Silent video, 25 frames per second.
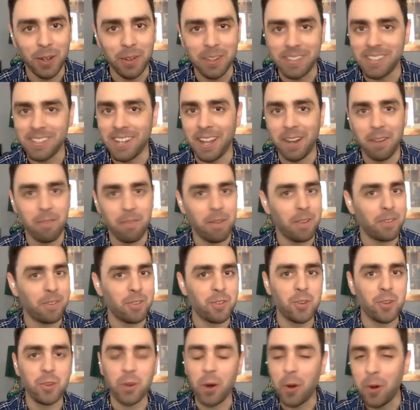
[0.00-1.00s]
It's
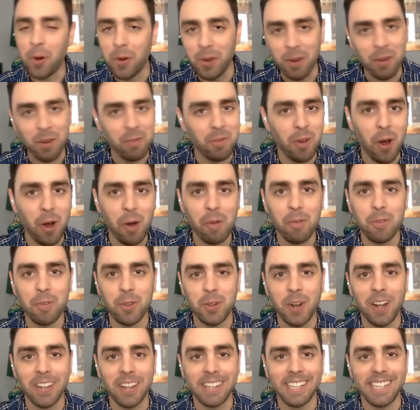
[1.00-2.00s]
grown and evolved
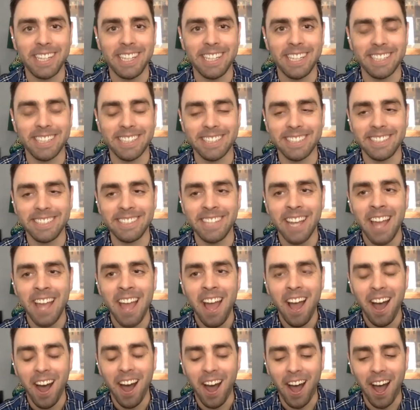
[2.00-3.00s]
throughout the years.
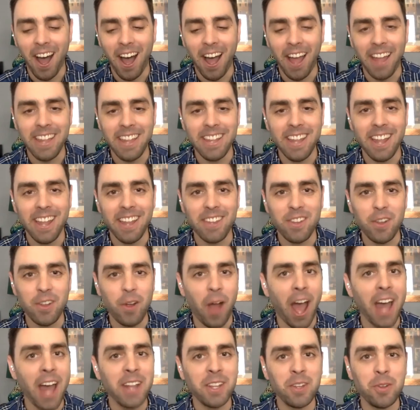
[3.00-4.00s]
How
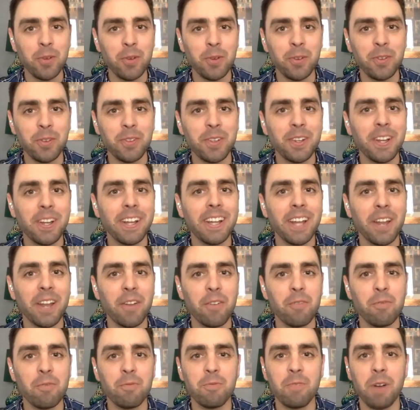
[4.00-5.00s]
do you kind
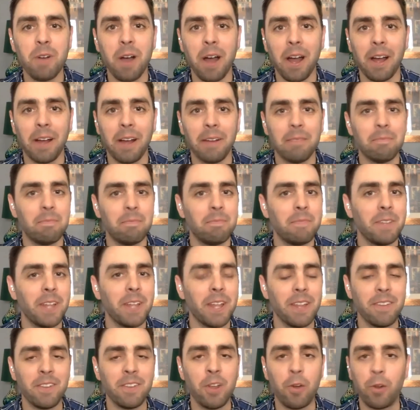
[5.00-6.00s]
of
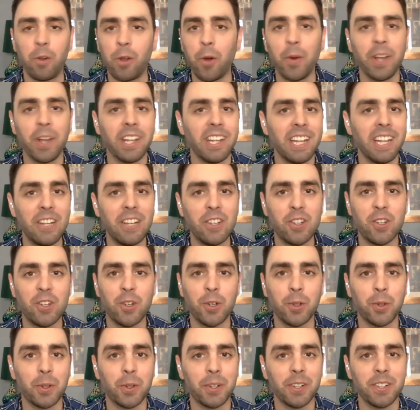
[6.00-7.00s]
going into each
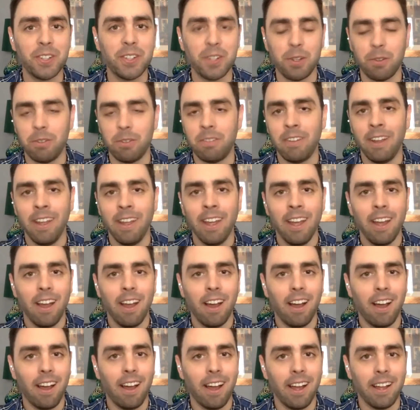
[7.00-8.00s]
tour? Do you
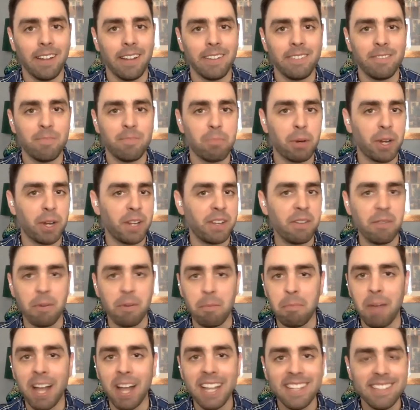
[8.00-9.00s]
bring a
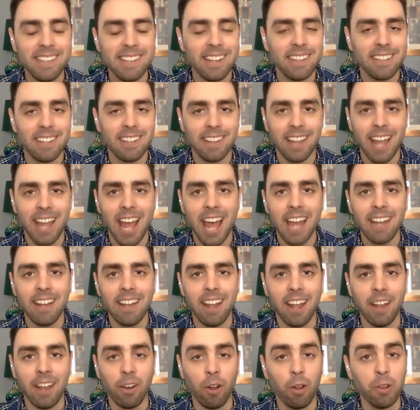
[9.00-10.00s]
different mindset to that?
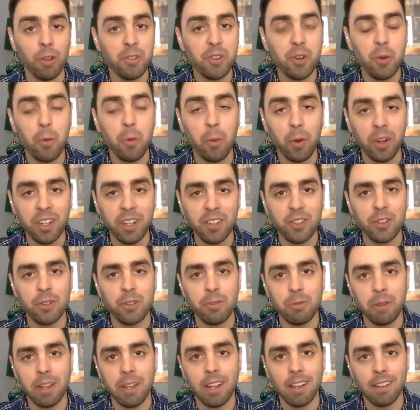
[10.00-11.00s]
And also, where did you
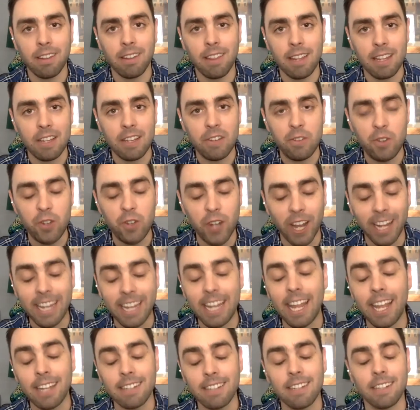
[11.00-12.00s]
get the
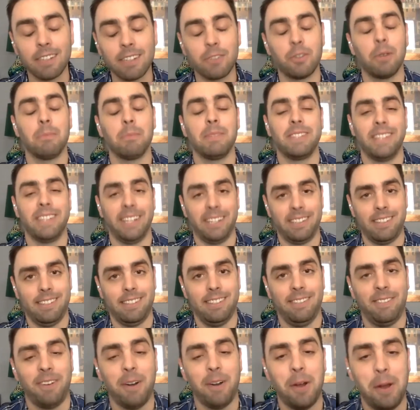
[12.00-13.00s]
gigantic
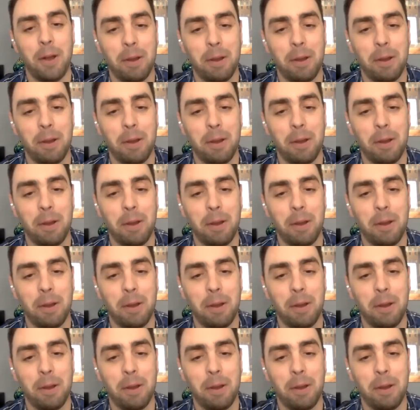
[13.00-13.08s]
drumsticks from?